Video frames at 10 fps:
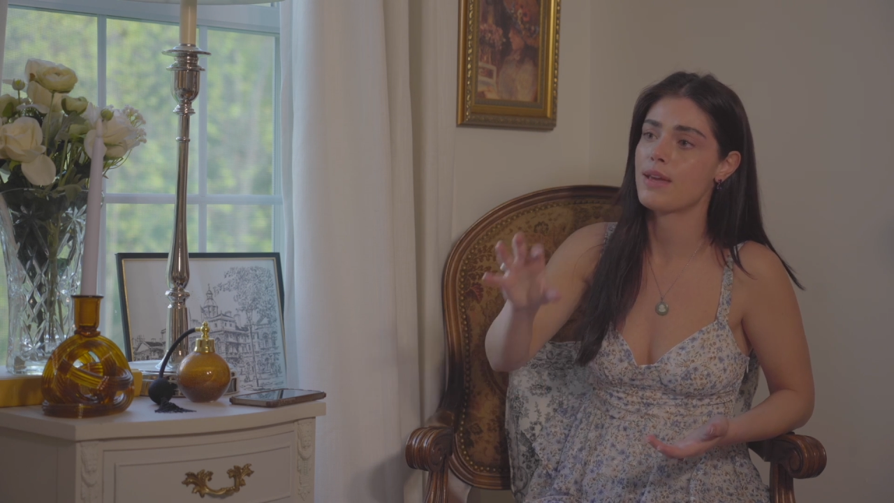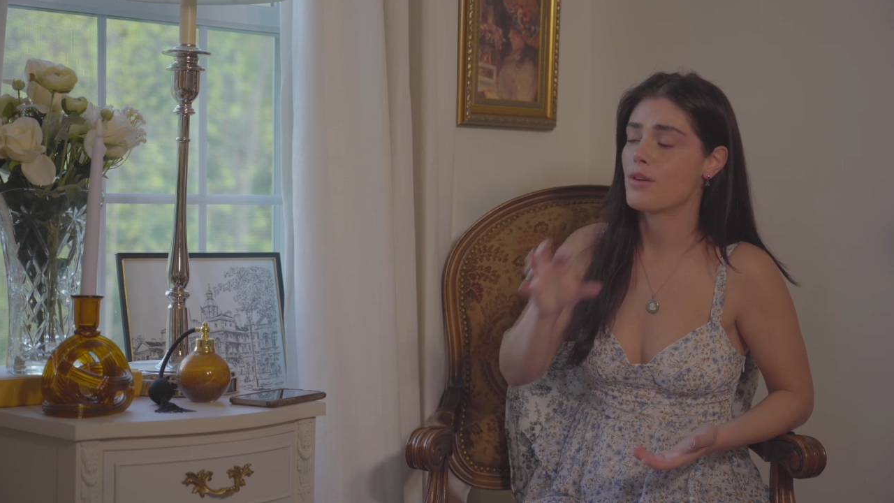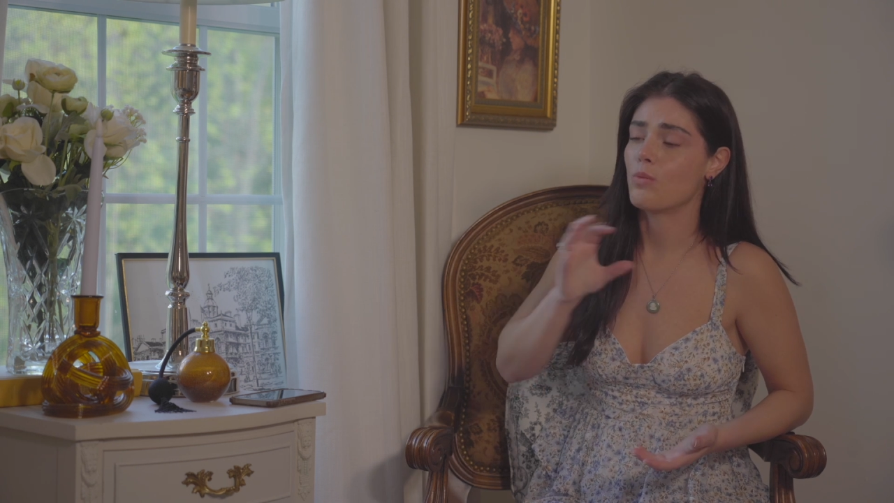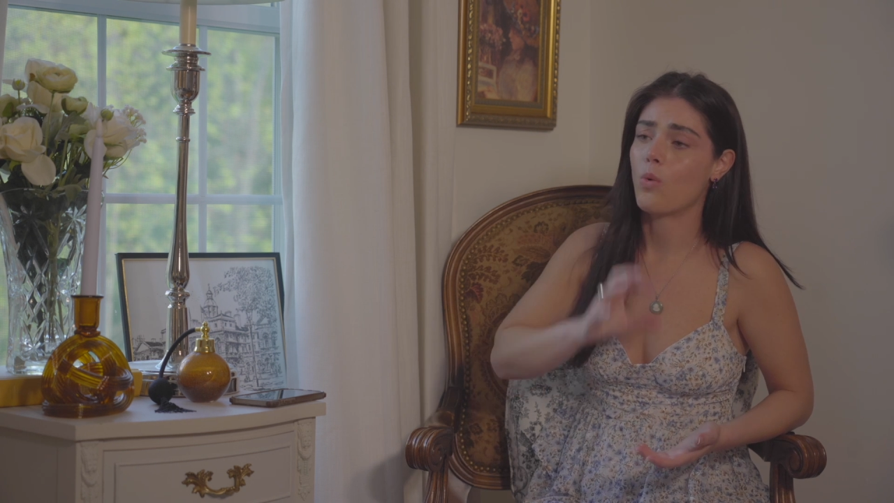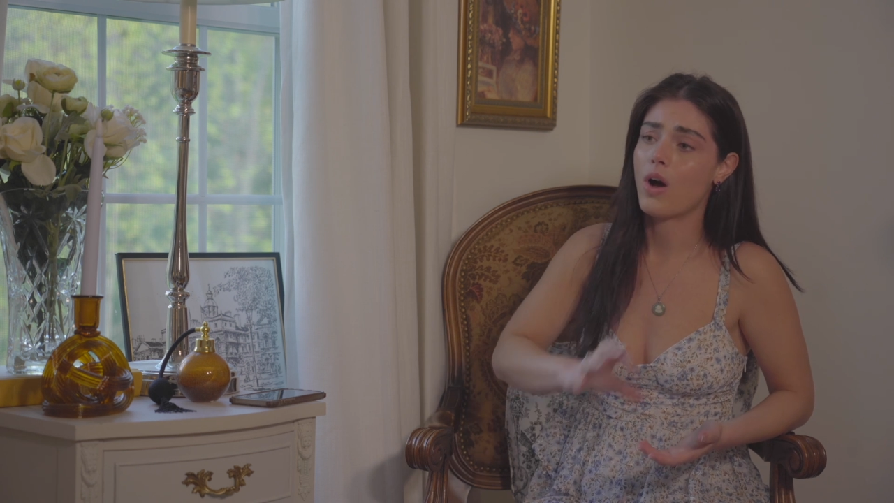
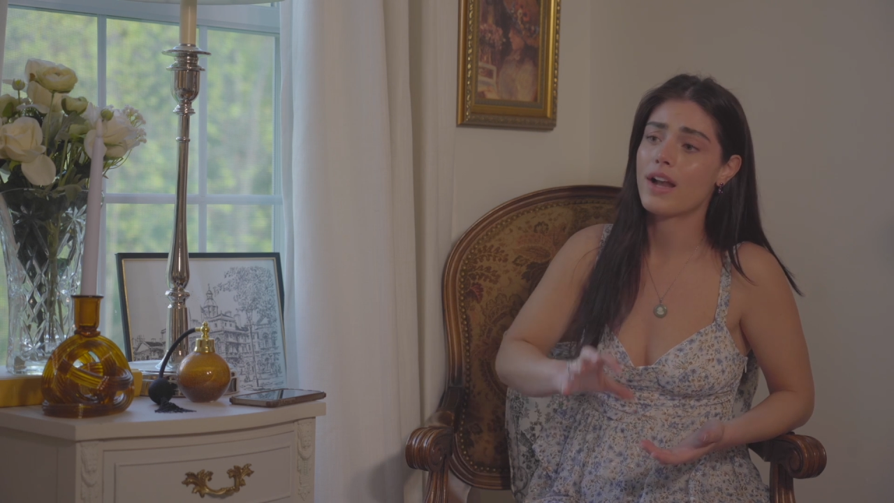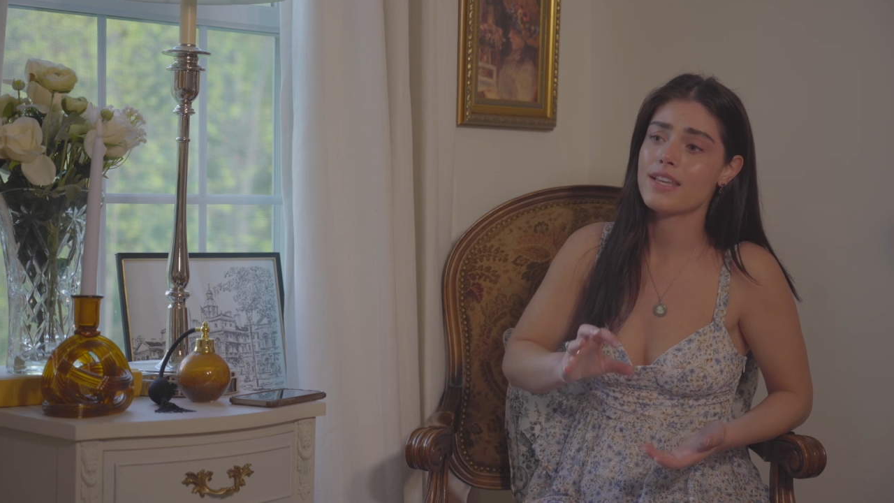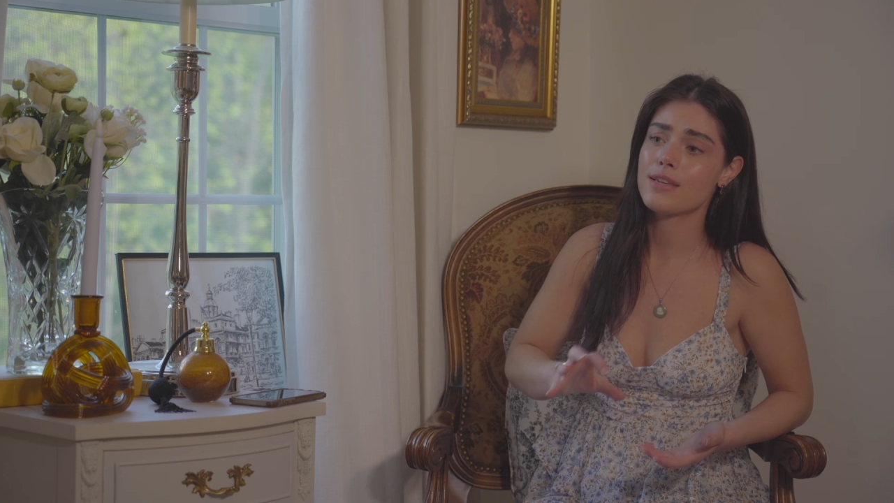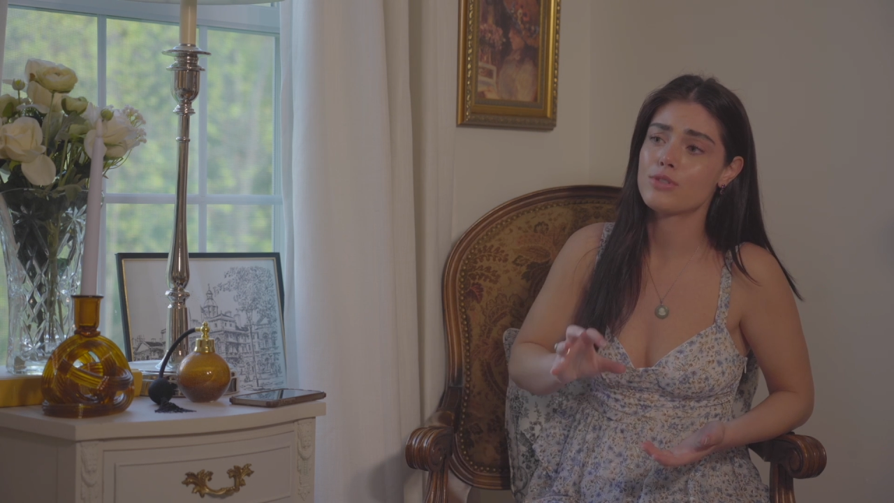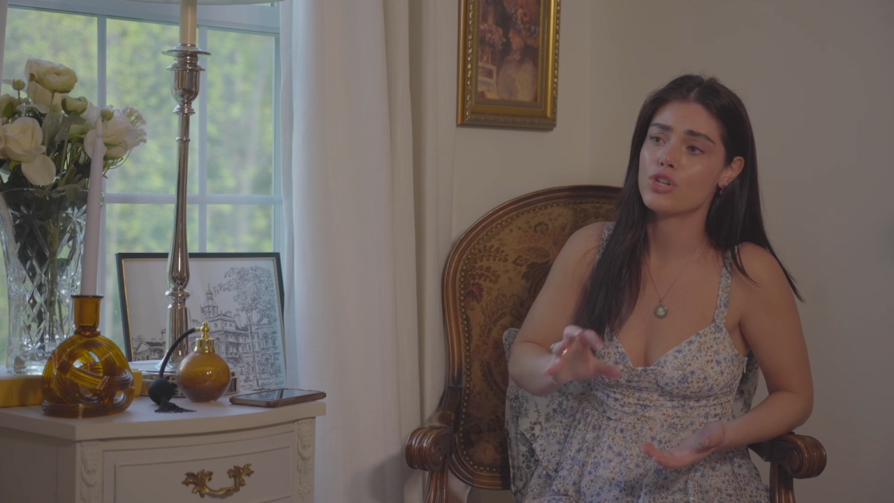and
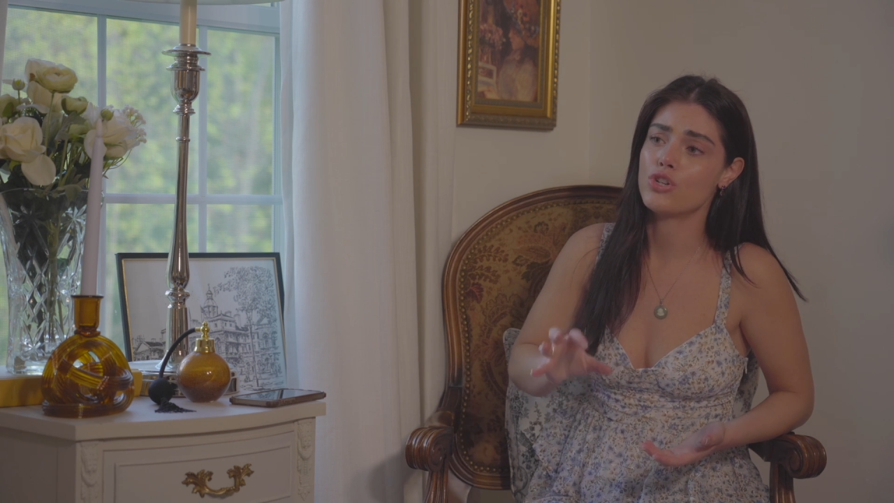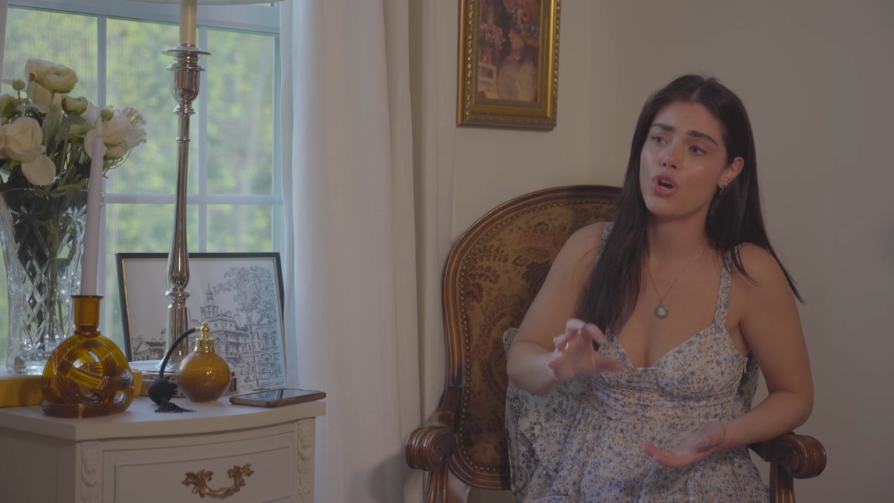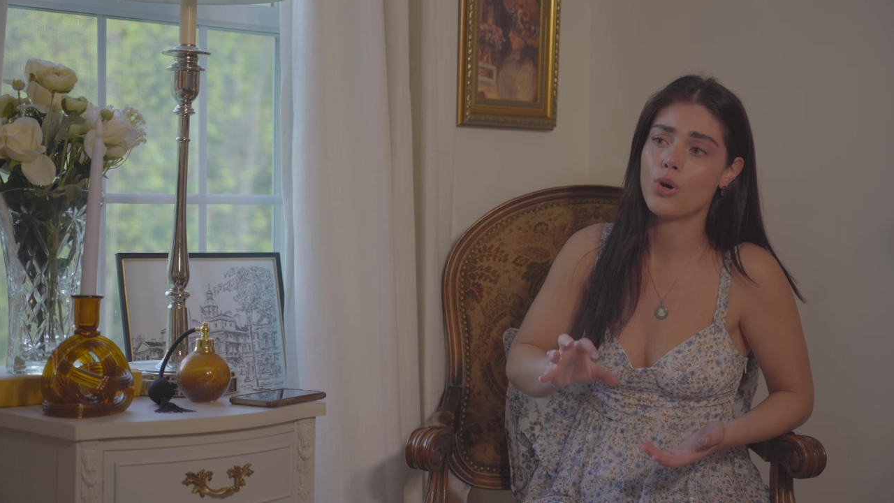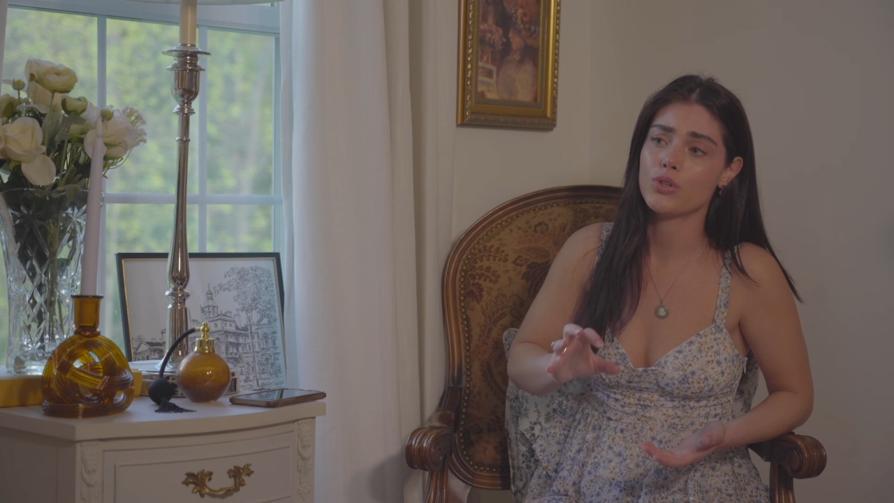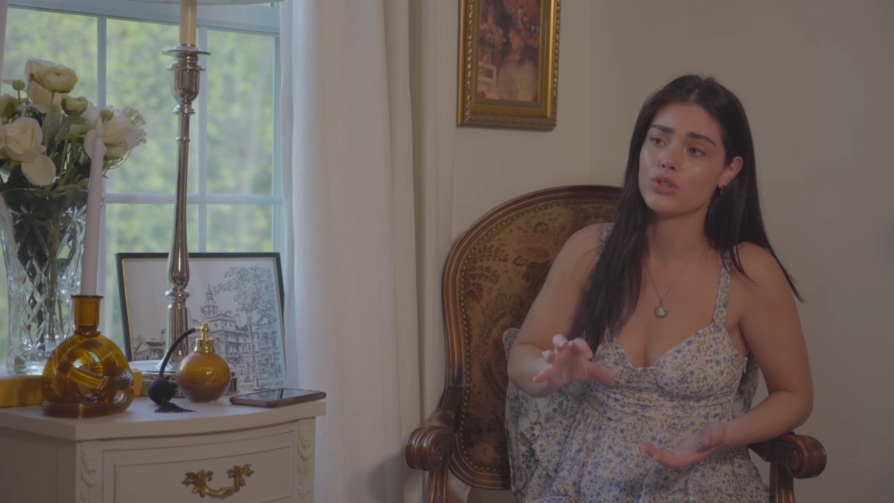want him to
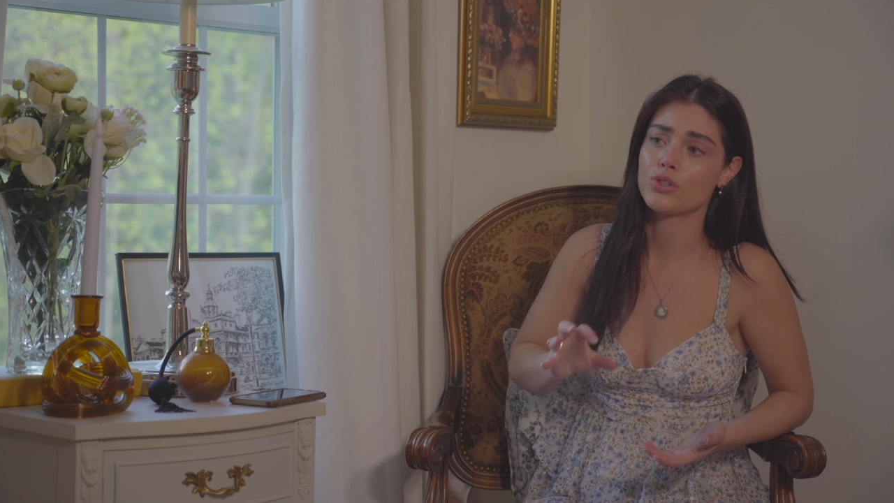know